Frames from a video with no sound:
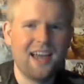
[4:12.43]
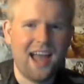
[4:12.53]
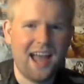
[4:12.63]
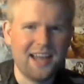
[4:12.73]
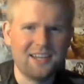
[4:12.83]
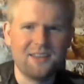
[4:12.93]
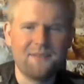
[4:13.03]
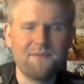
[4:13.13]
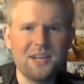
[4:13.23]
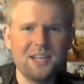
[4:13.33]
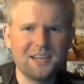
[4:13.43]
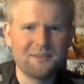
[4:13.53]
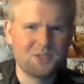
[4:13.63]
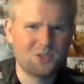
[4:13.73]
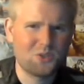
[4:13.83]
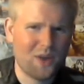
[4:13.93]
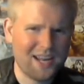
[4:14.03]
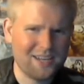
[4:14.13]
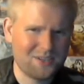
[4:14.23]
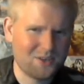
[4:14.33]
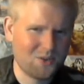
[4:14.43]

and the feeling of strange